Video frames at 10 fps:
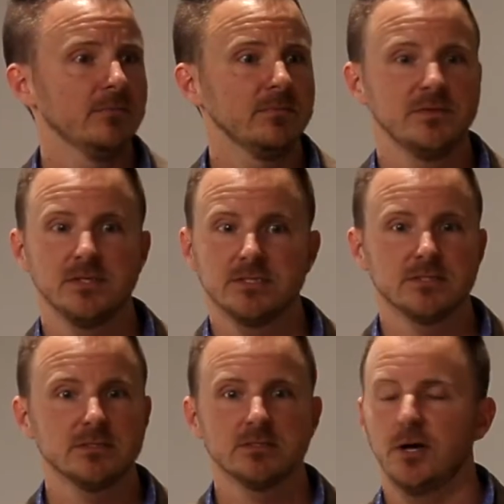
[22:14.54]

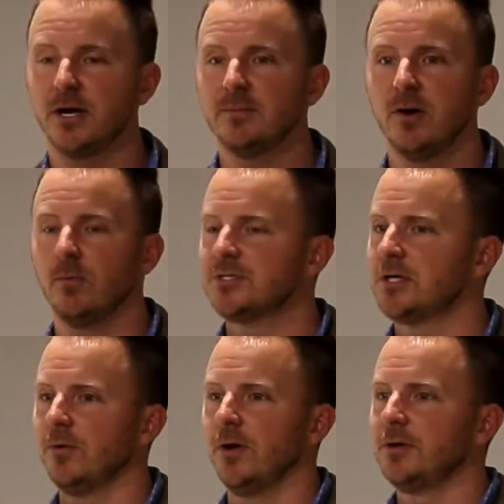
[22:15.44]
that's talking about what's
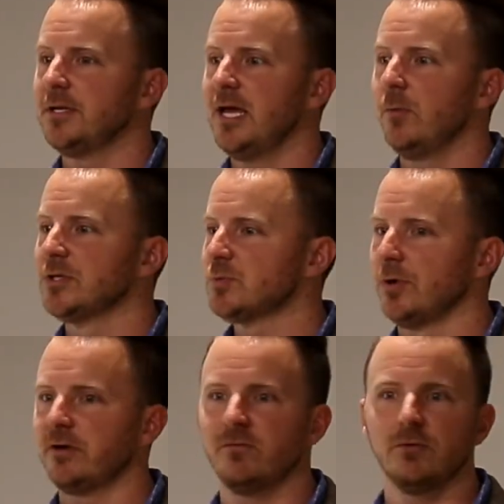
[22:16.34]
going on today, what's
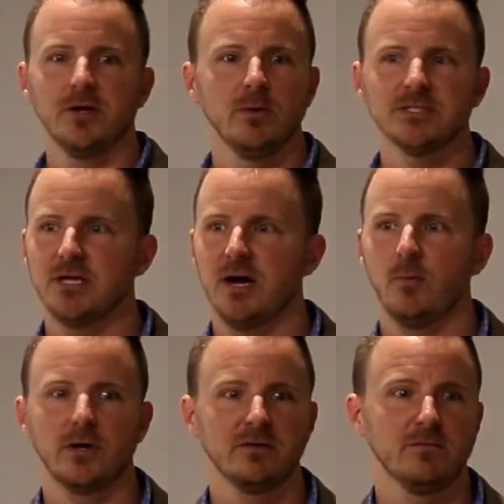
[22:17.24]
working for you, what's not
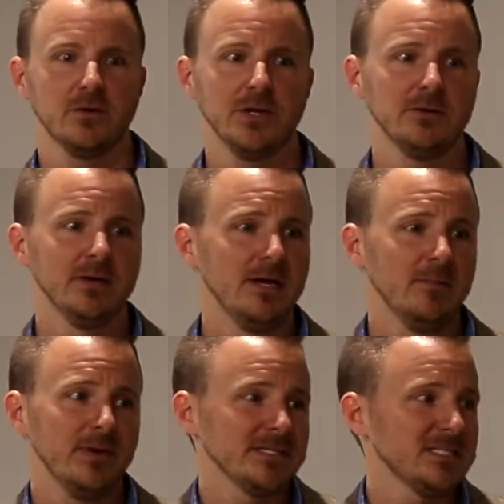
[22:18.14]
working for you,
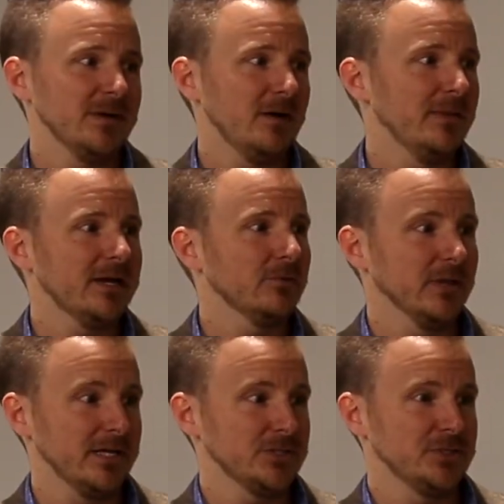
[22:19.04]
because it's about making
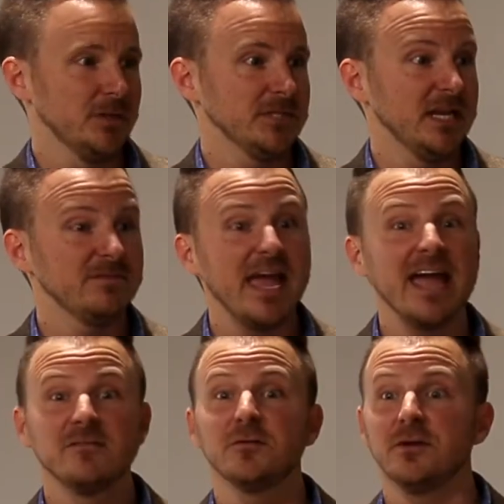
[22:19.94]
relationships. And if
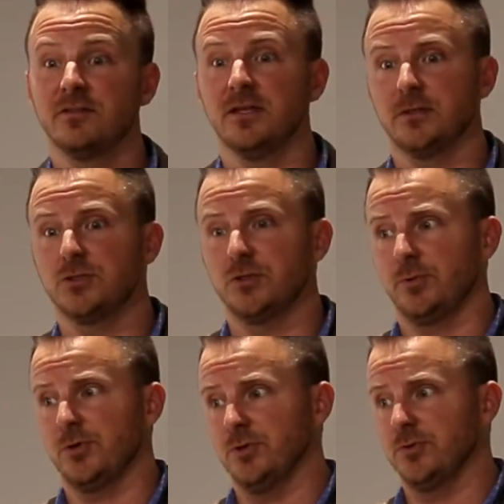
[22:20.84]
everything that you
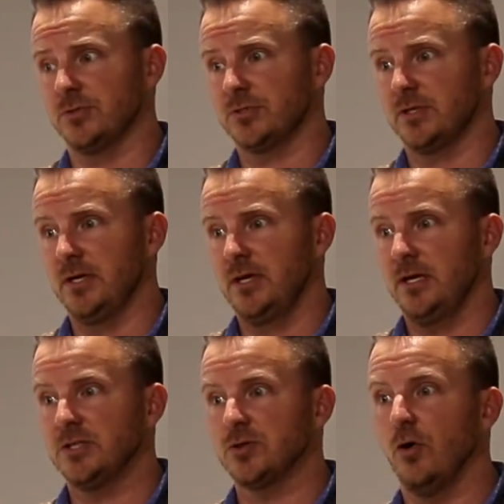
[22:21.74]
produce
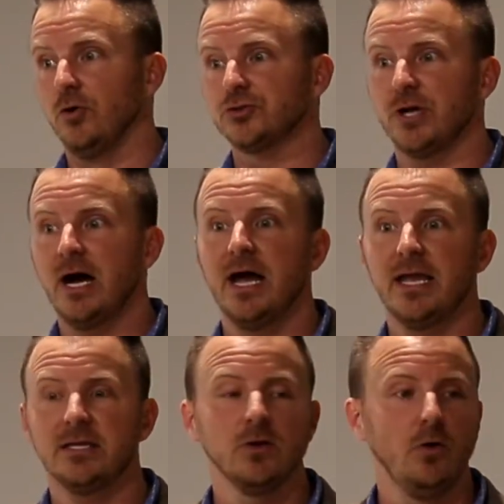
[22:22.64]
is ultra
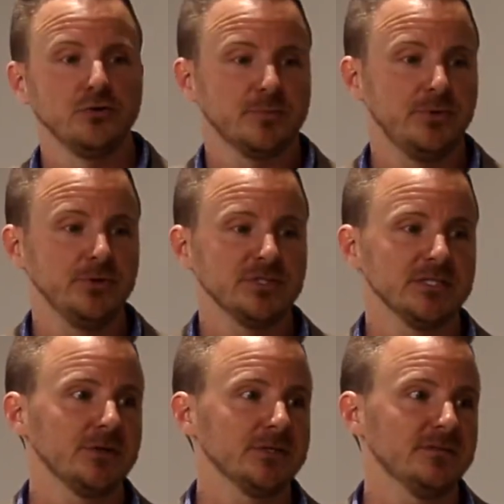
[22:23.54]
high-end and ultra produced, it
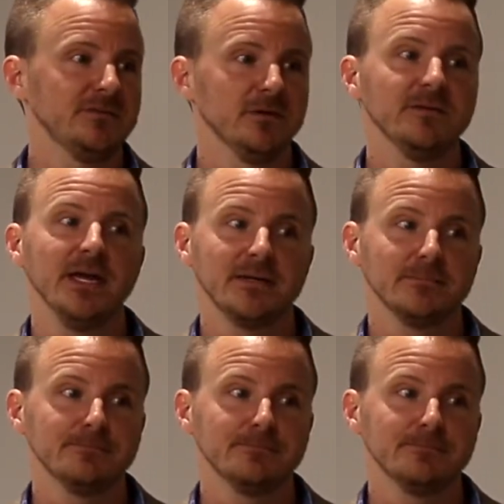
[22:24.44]
starts to feel fake.